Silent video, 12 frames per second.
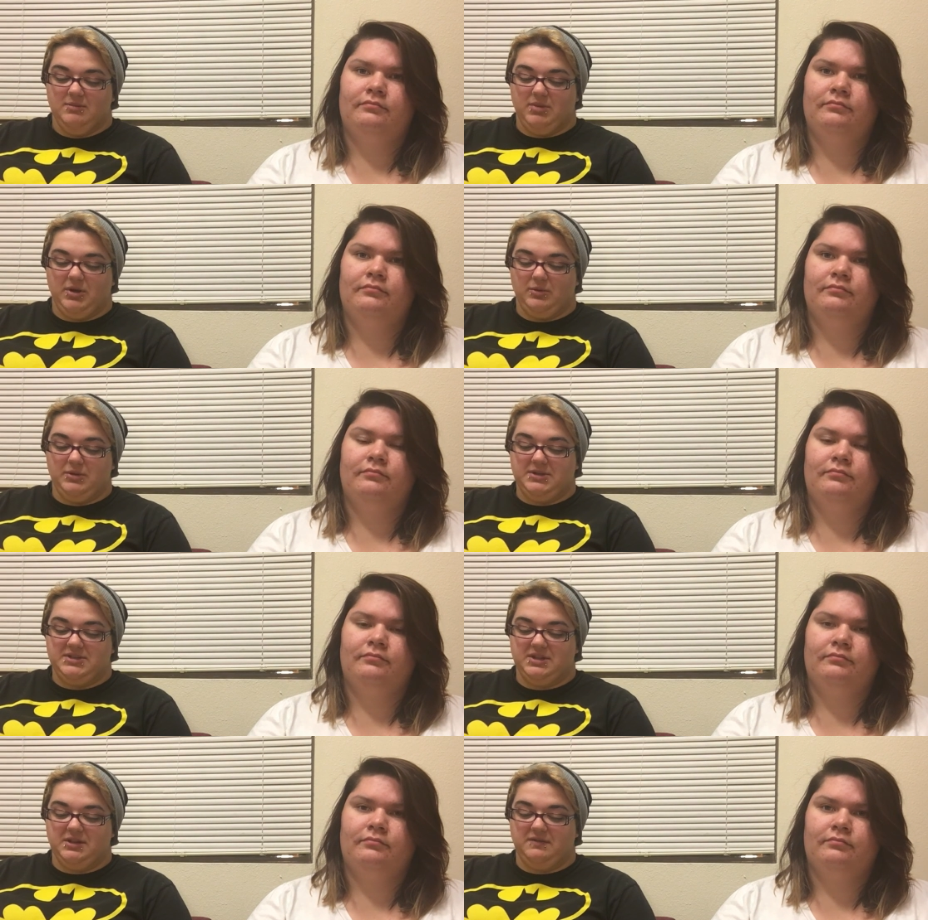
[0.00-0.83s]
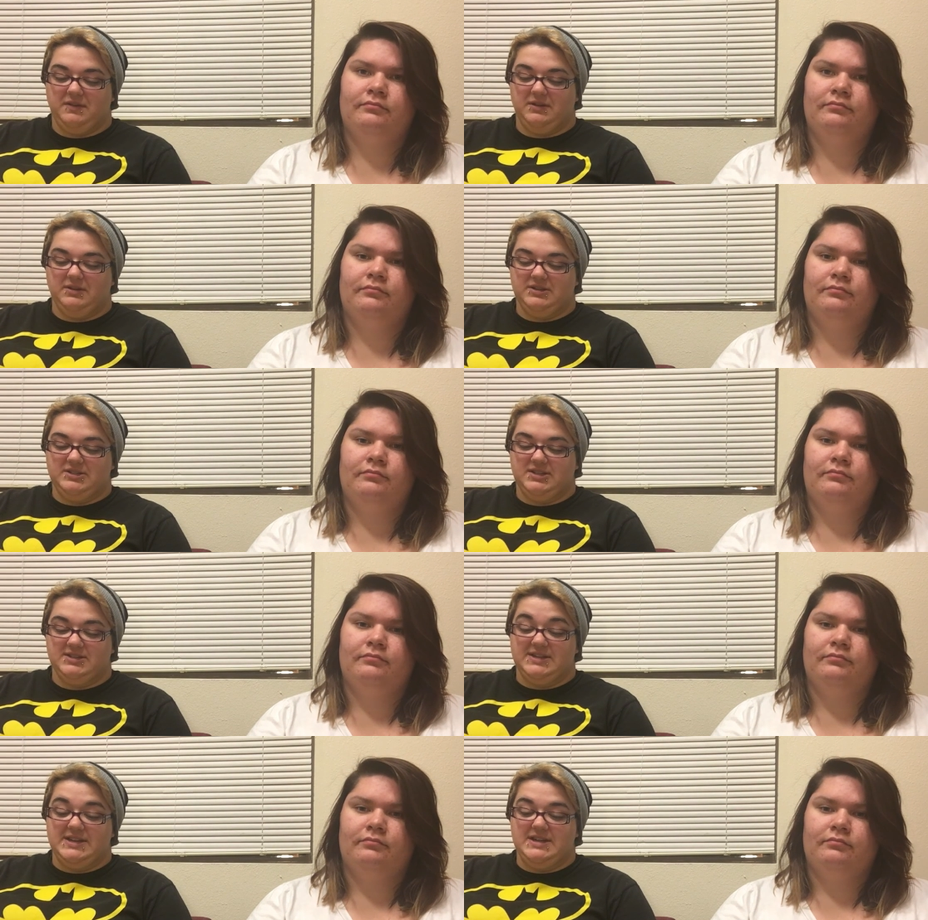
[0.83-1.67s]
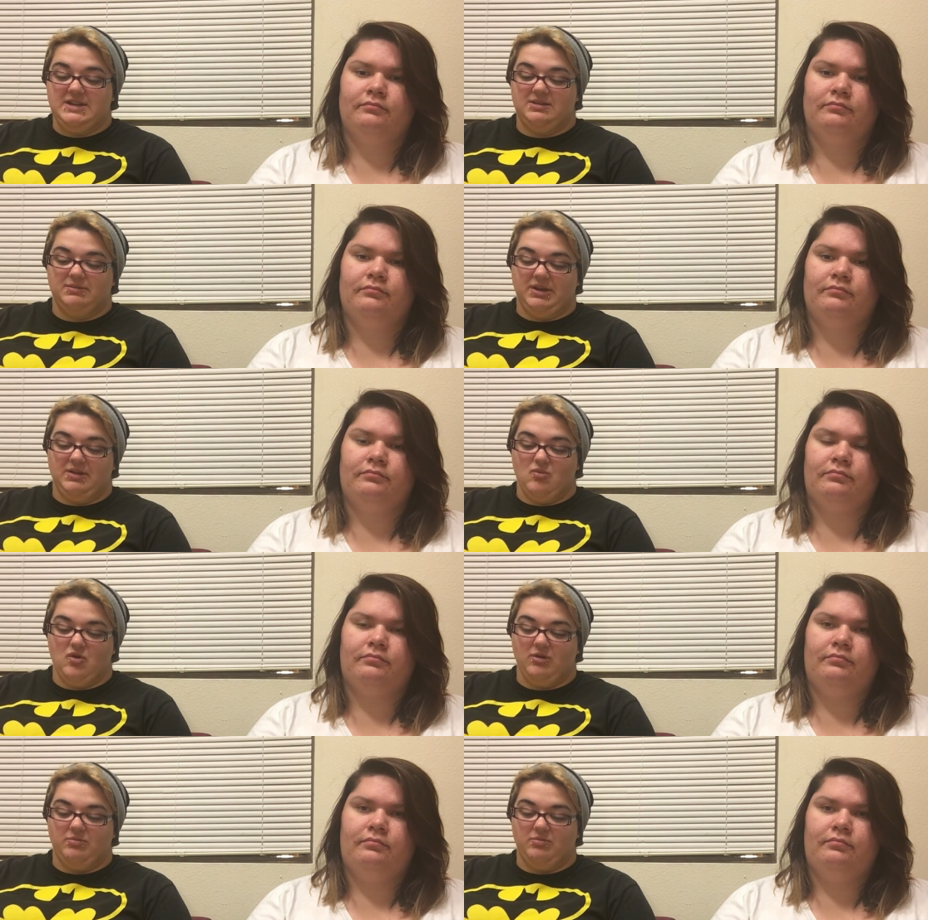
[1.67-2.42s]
Speaker 1: but only until they feel he doesn't need them anymore.